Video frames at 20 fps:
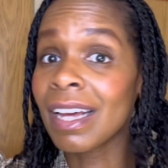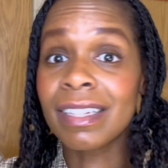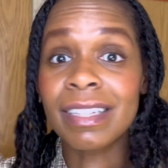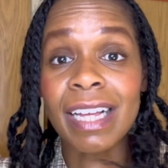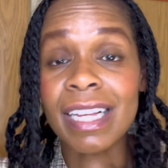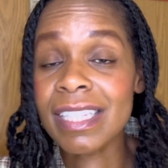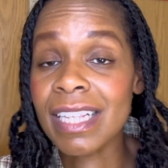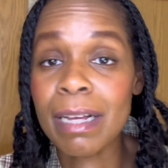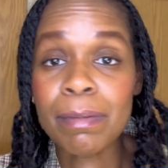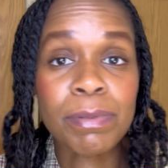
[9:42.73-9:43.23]

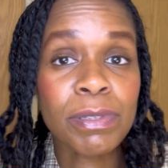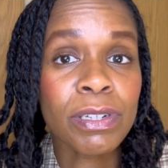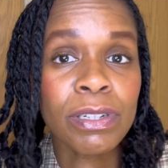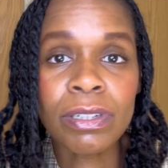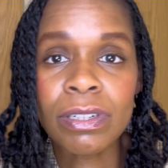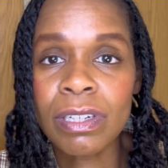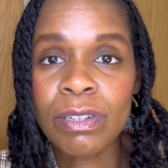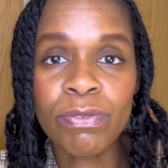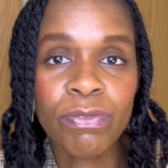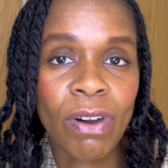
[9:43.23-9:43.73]
That's
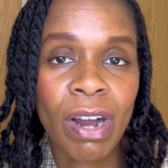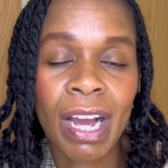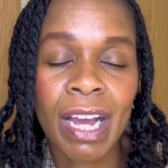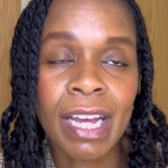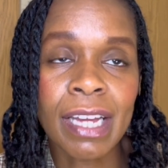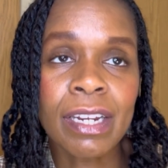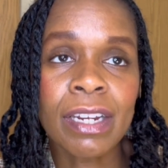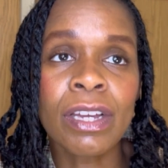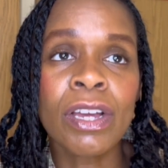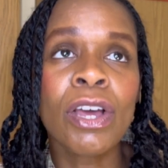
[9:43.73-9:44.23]
absolutely
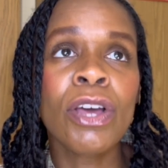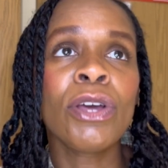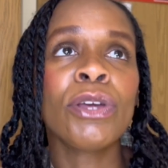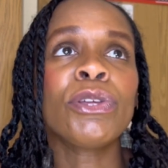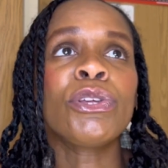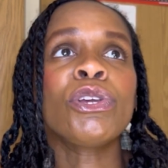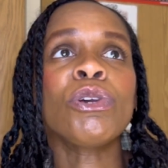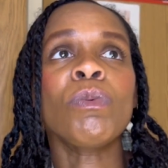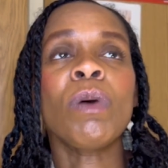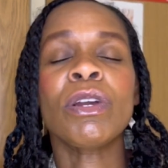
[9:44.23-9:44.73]
fine.
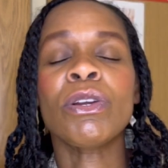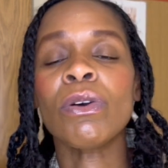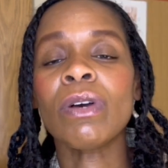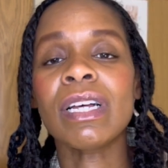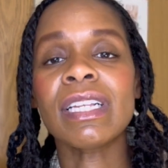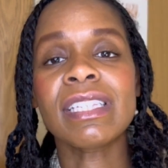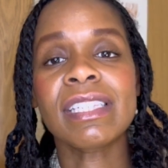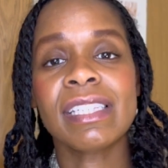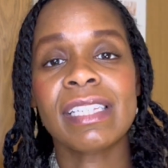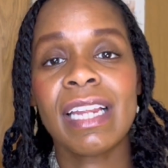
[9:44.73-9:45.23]
You are not
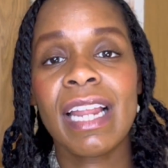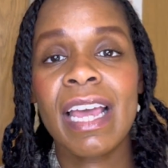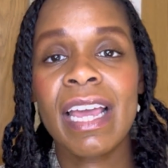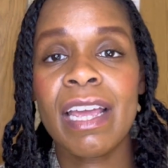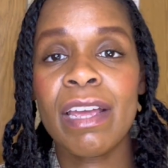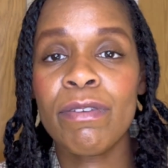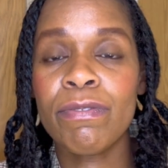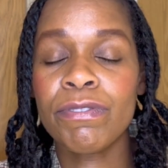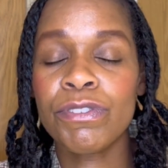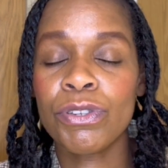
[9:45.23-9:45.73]
a
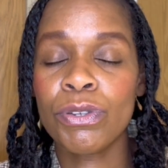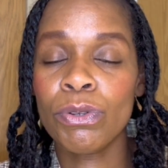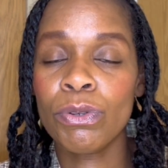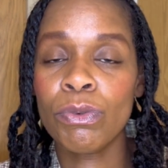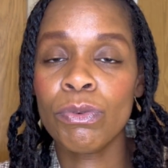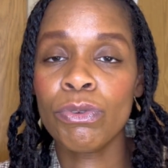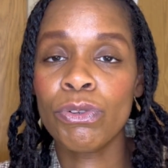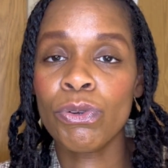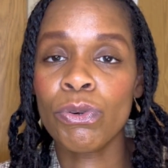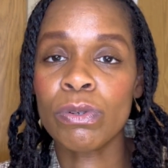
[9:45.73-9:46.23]
slave to
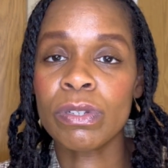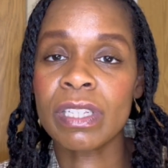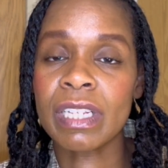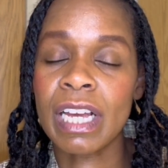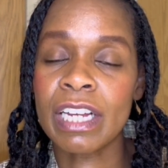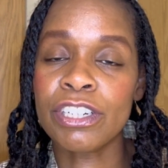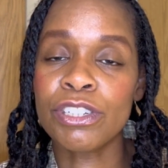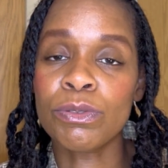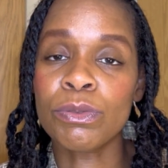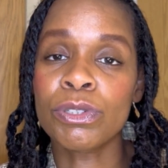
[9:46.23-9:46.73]
your
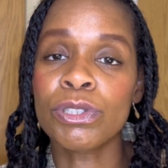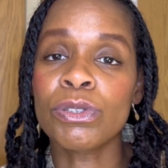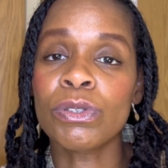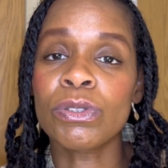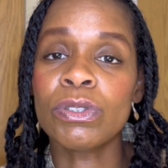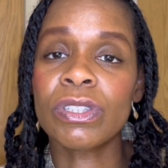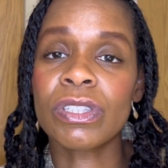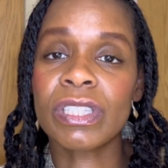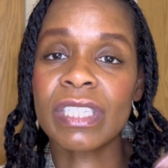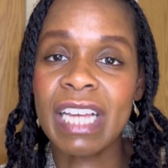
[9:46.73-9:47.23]
schedule.
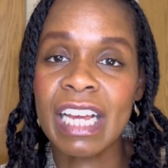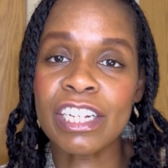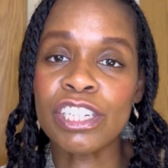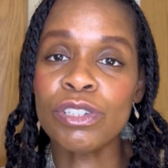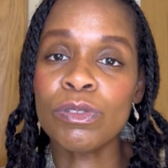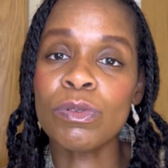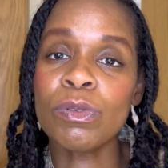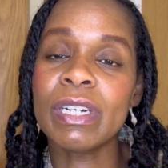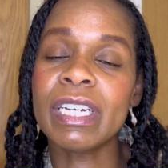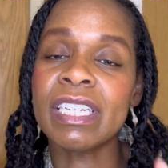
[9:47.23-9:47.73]
Your
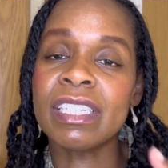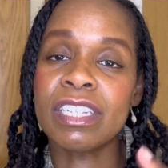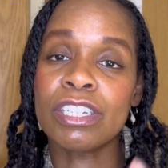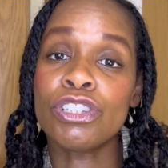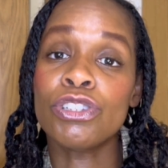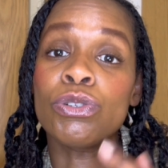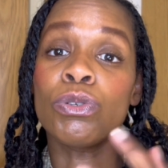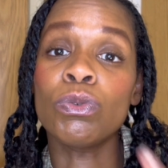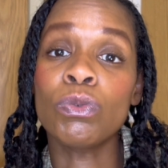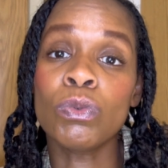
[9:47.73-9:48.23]
schedule is a
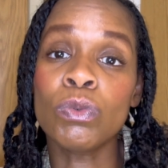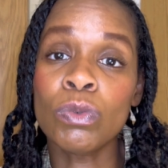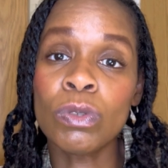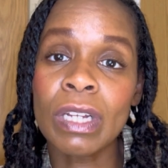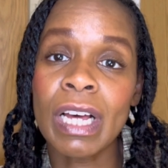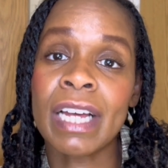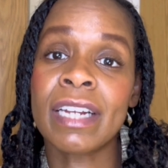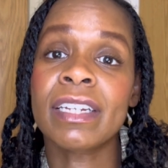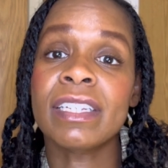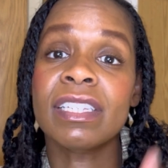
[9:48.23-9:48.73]
tool
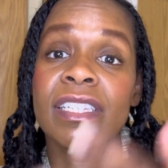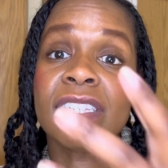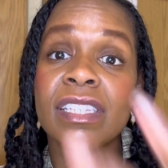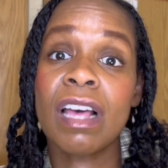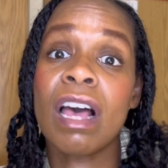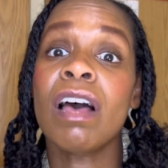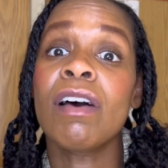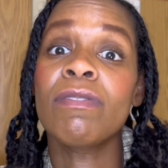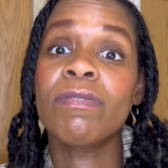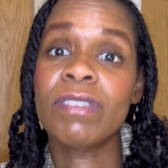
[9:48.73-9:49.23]
and a
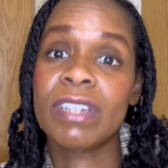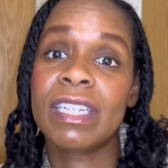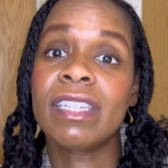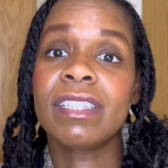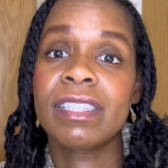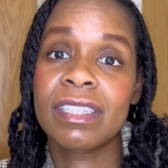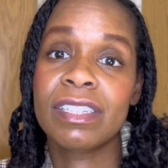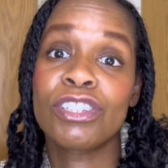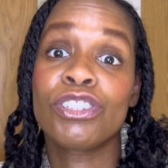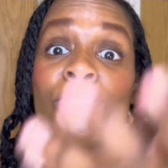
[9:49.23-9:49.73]

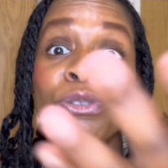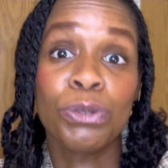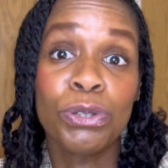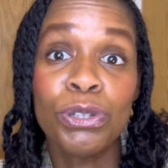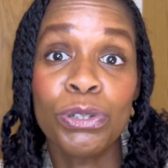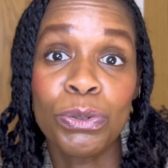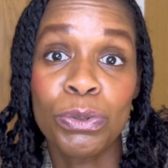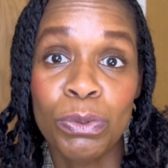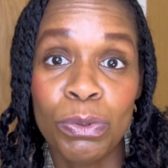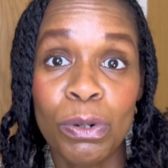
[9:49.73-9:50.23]
service to
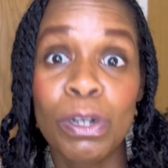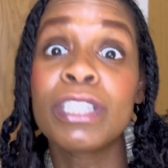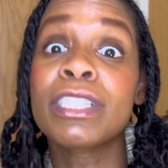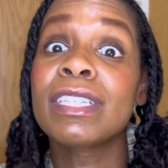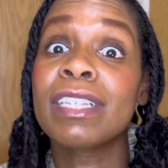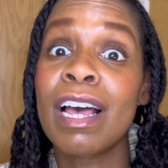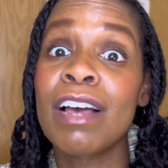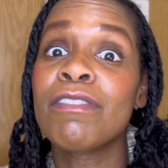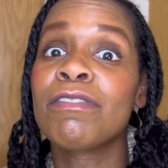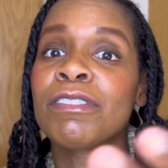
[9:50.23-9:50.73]
you, or a
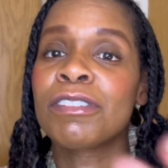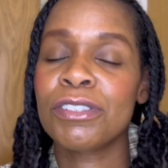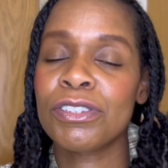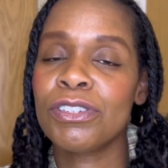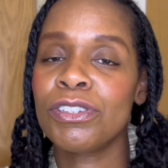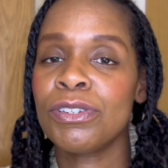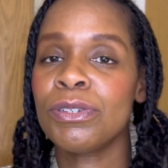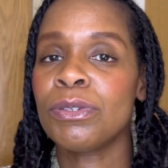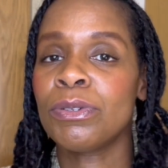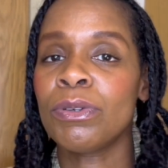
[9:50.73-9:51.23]
servant
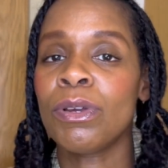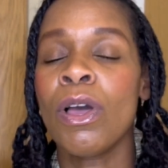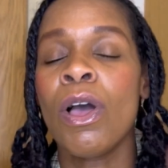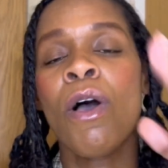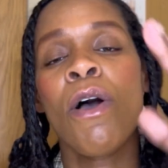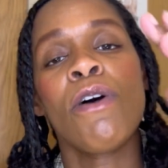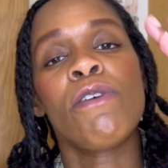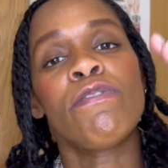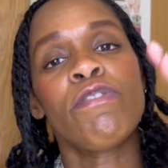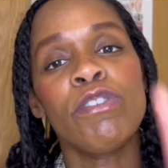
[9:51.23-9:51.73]
to you.
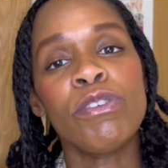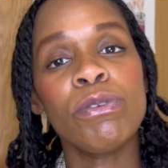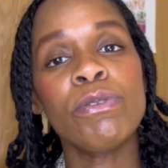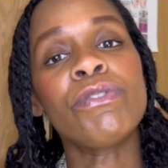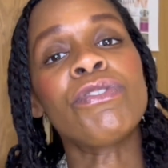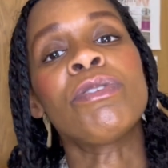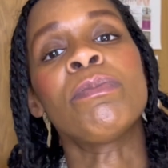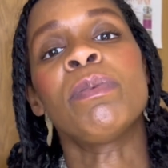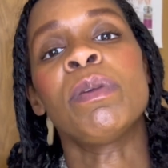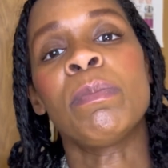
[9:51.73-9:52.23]
for you
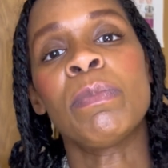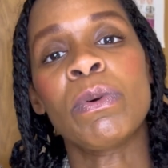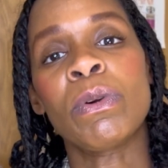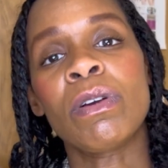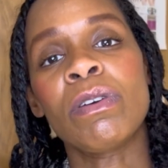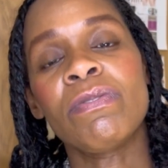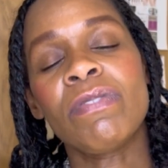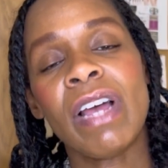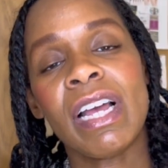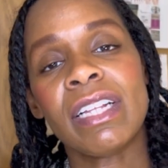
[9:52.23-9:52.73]
to be more
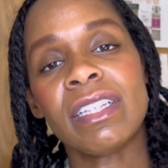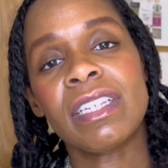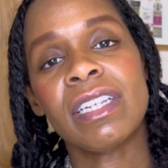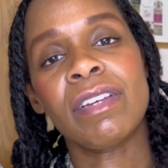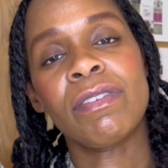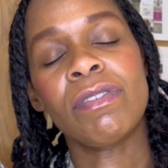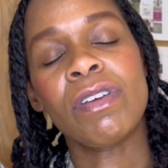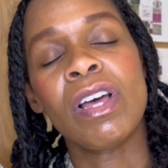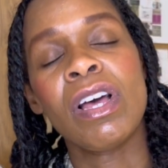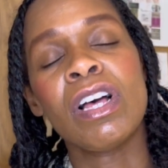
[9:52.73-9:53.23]

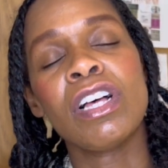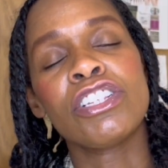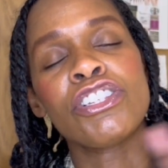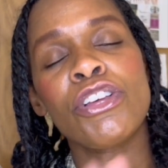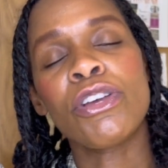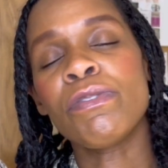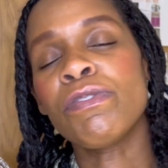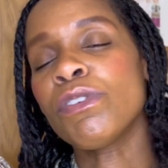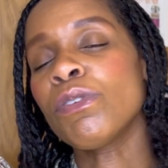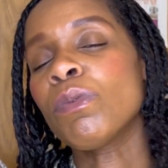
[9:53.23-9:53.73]
effective. So
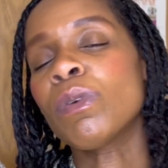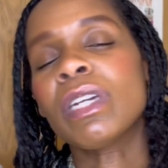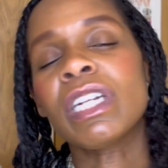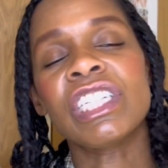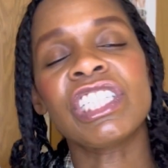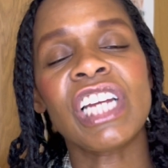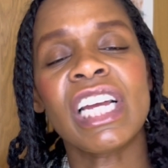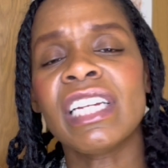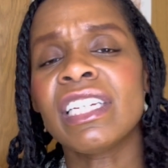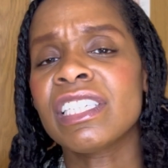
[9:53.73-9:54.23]
if you want to
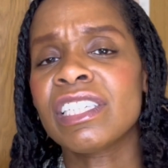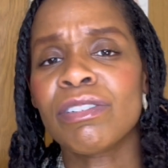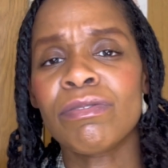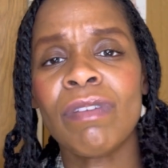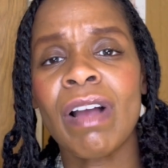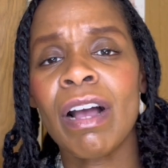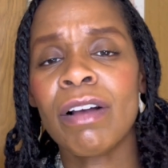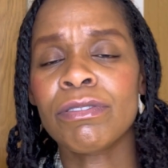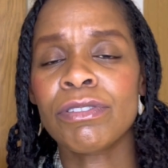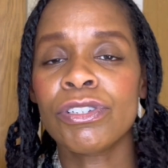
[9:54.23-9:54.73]
change it
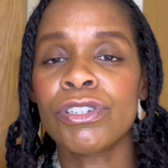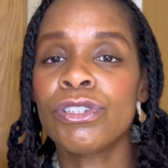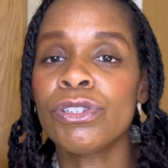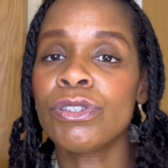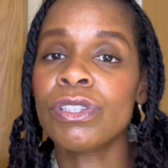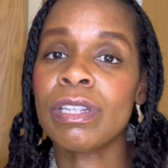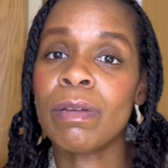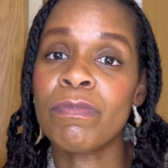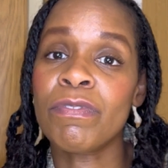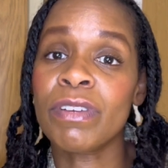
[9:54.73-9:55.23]
around to do
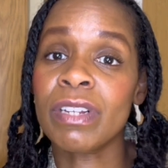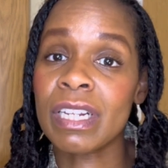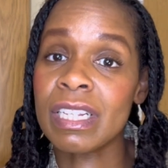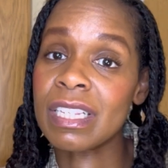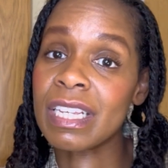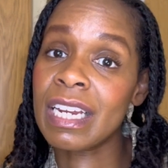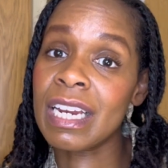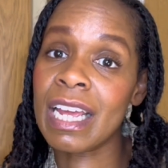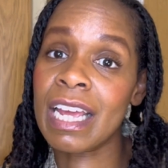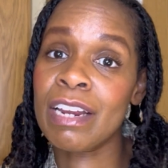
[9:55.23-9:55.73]
something that's
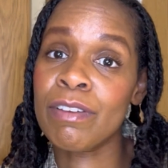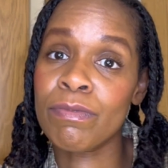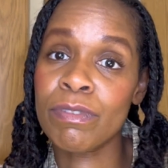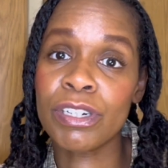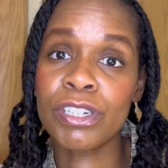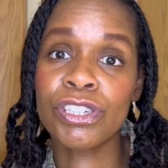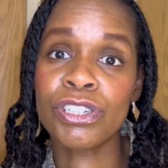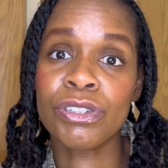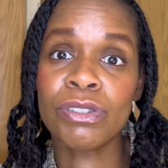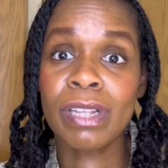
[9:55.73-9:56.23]
going to
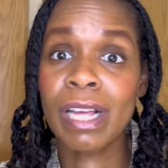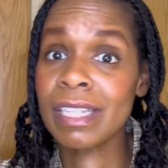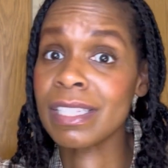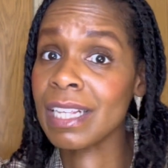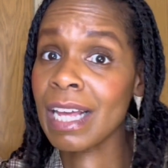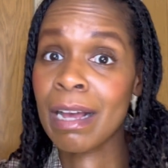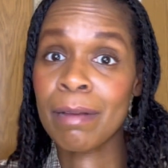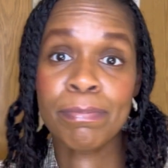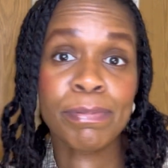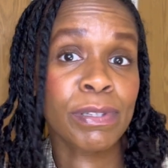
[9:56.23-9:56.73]
enrich you, that's
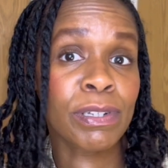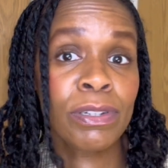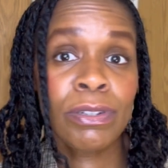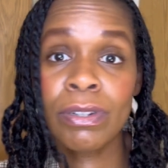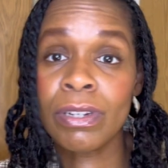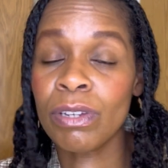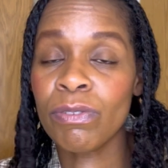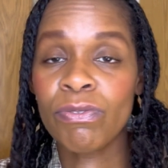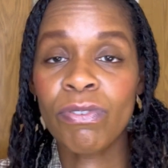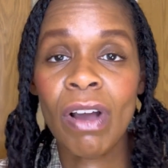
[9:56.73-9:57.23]

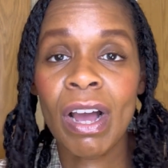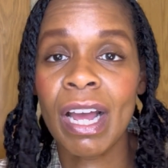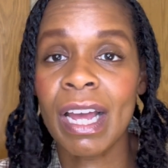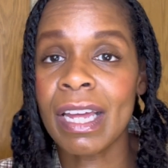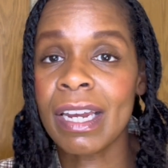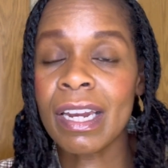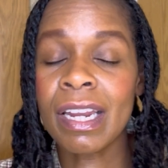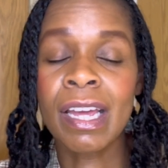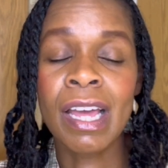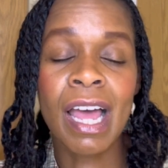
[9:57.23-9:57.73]
absolutely
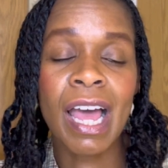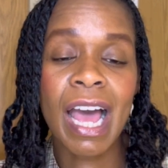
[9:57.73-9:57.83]
fine.